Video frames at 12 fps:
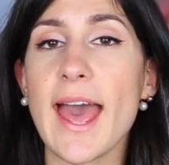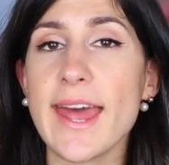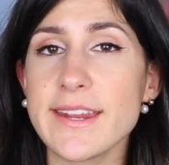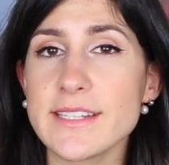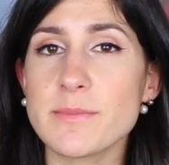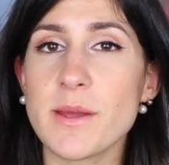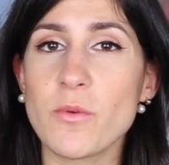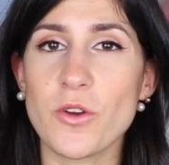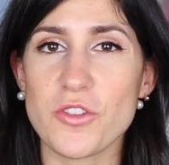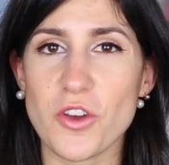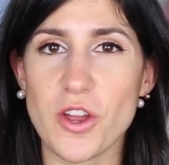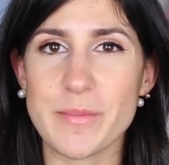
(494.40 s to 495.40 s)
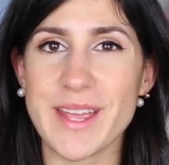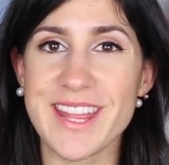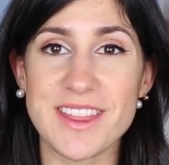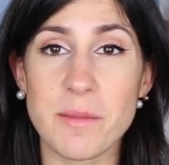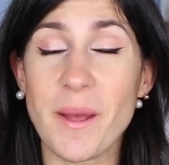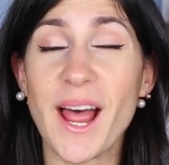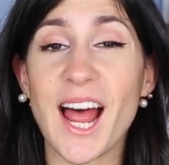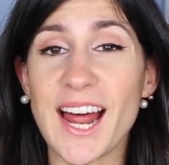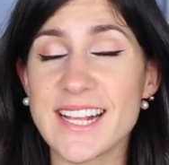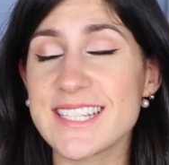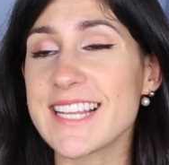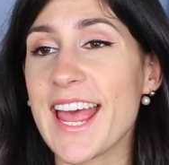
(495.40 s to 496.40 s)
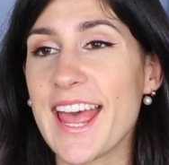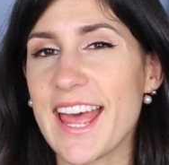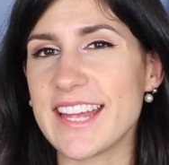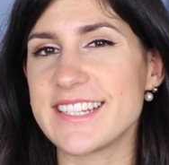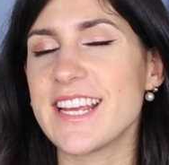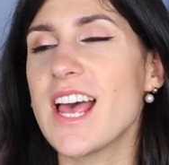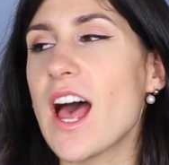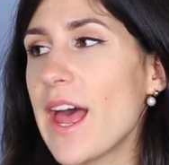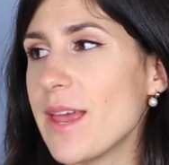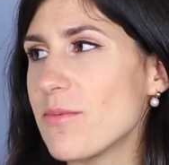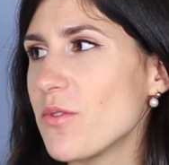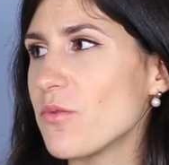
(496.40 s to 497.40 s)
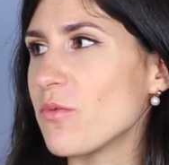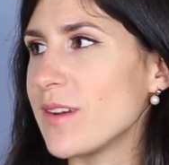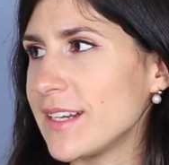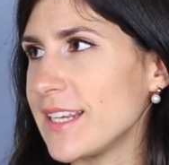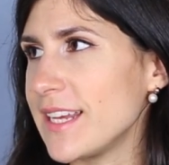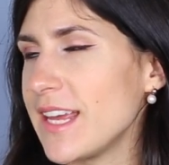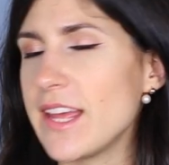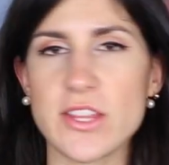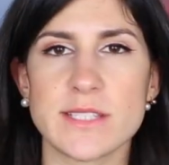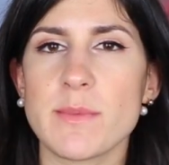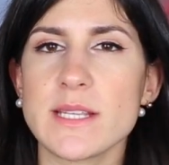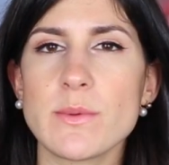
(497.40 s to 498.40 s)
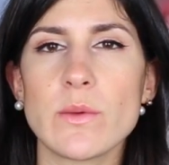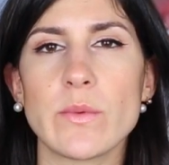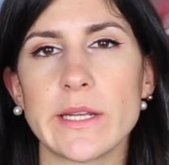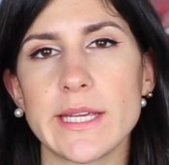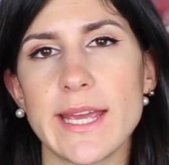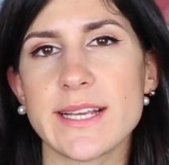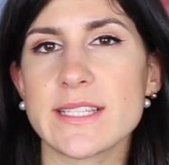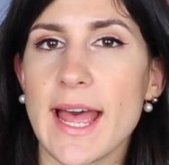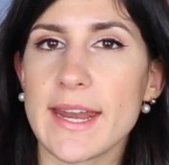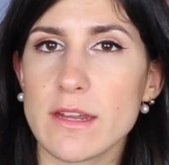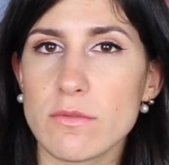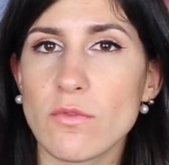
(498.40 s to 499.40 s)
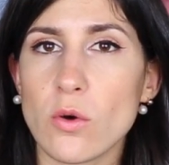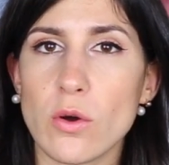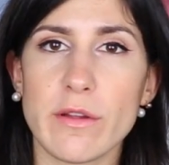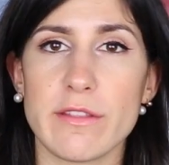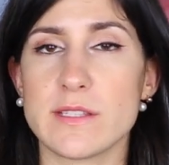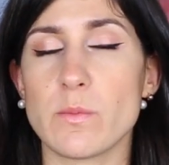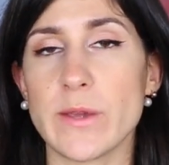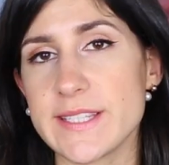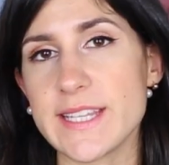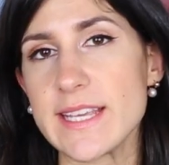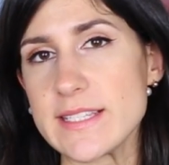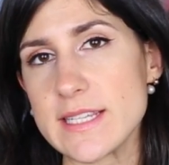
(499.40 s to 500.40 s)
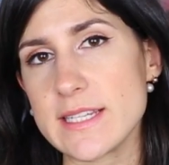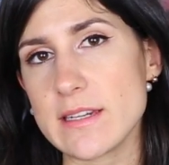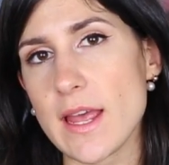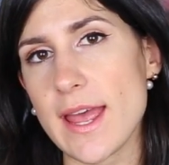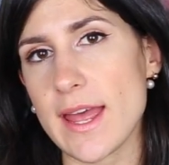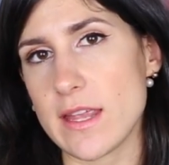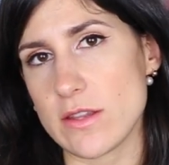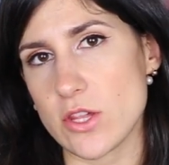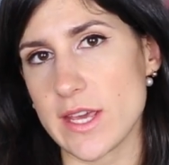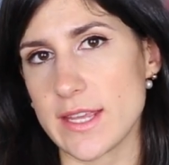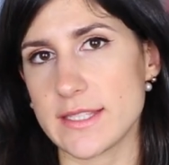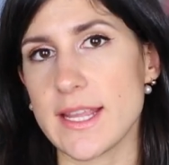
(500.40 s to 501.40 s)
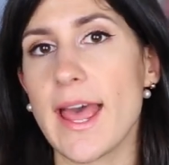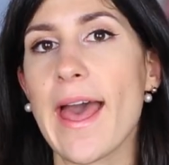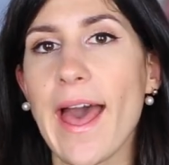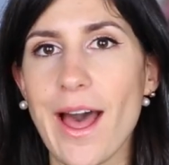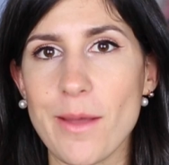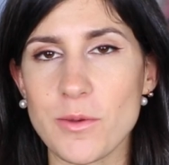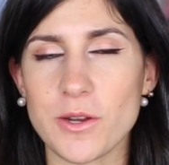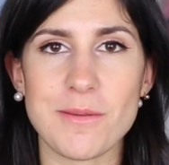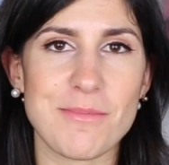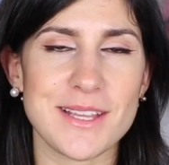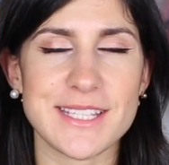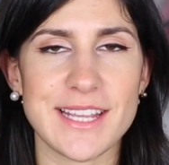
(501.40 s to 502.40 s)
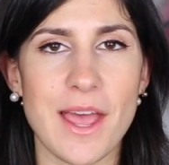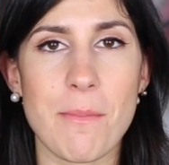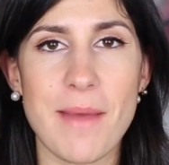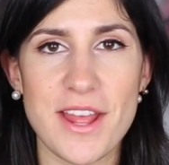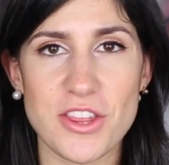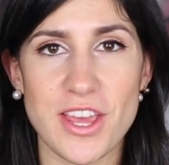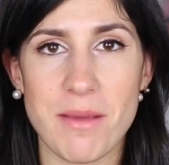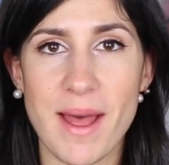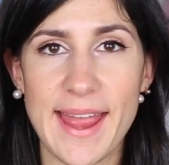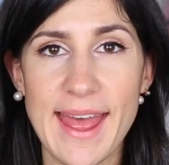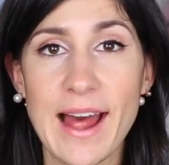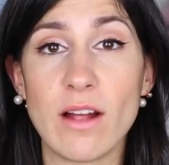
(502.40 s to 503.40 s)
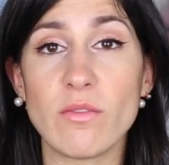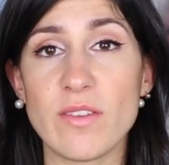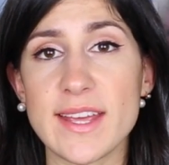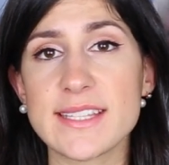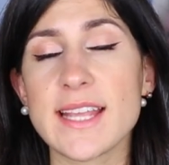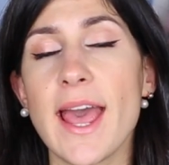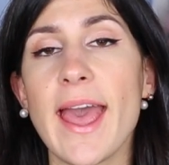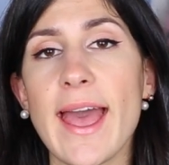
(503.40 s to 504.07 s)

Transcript: adding to my wardrobe in the past, and it just makes me really excited for the spring season and just how I'm going to be mixing and matching my outfits.